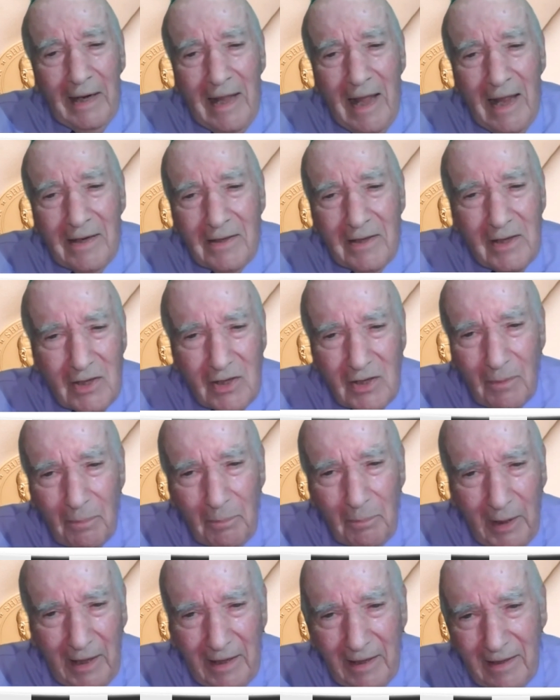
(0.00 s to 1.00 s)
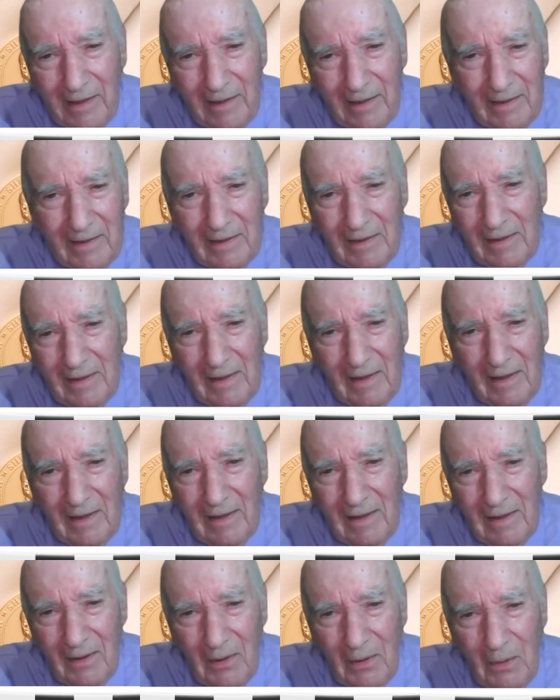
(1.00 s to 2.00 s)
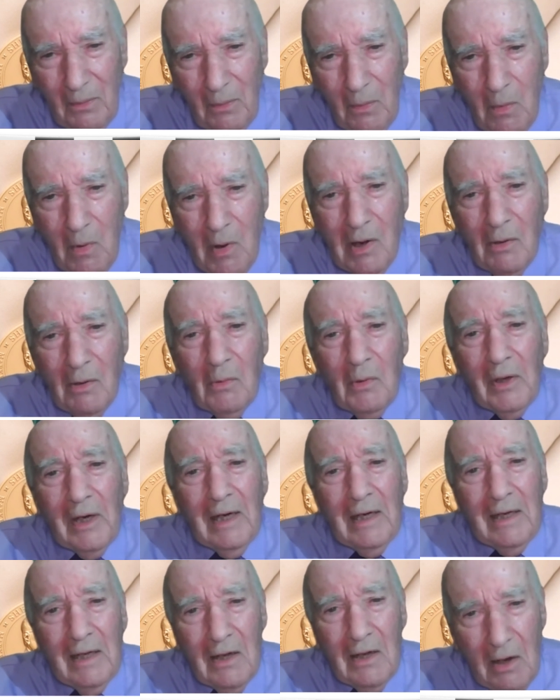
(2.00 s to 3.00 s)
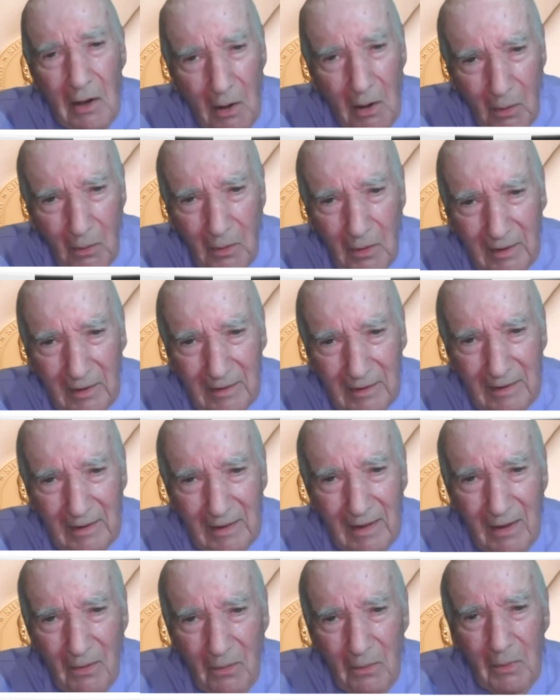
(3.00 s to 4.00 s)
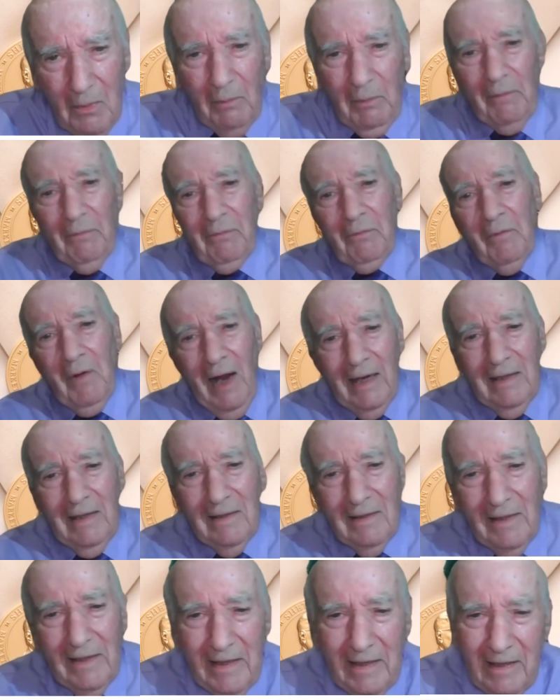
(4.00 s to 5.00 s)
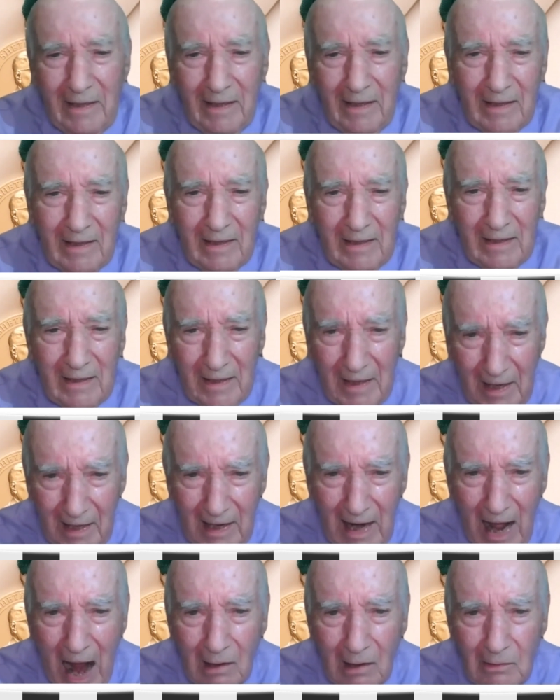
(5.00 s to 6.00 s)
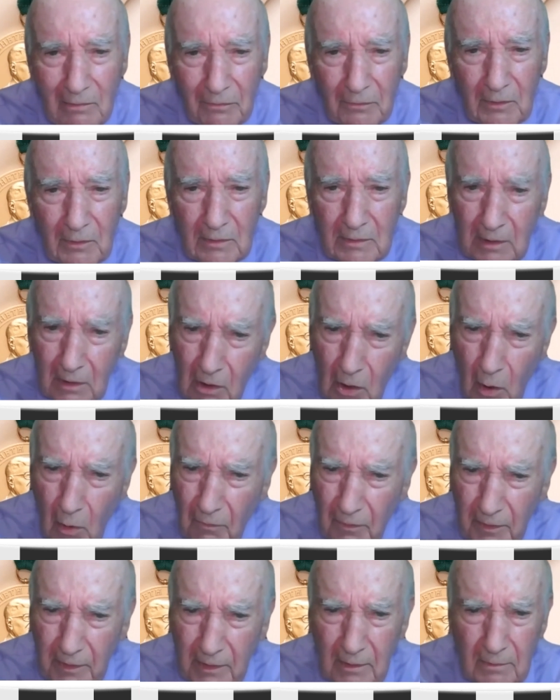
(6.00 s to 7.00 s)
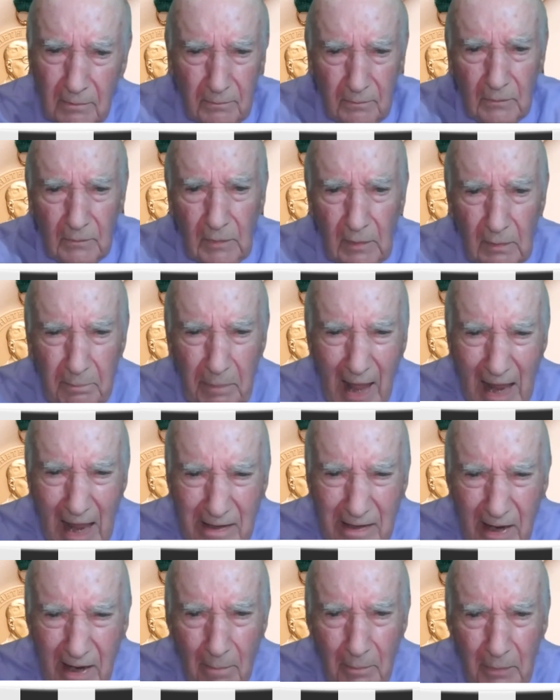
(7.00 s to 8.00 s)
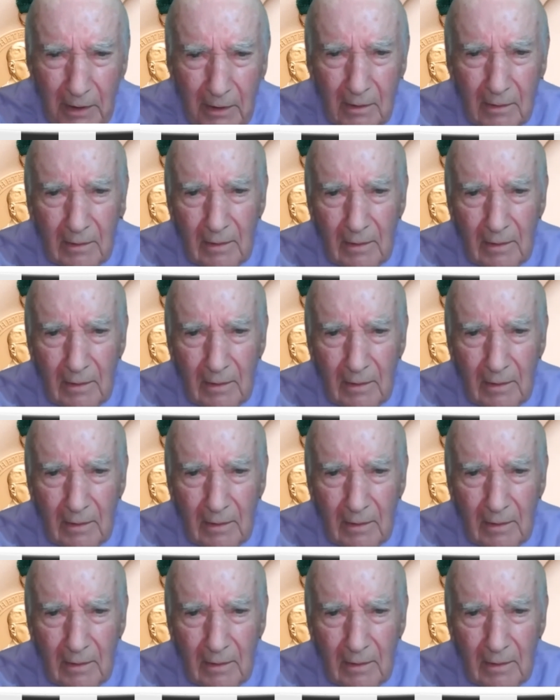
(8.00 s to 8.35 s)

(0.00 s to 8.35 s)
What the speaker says: to anticipate where we're going to go when we finally get out of the COVID pandemic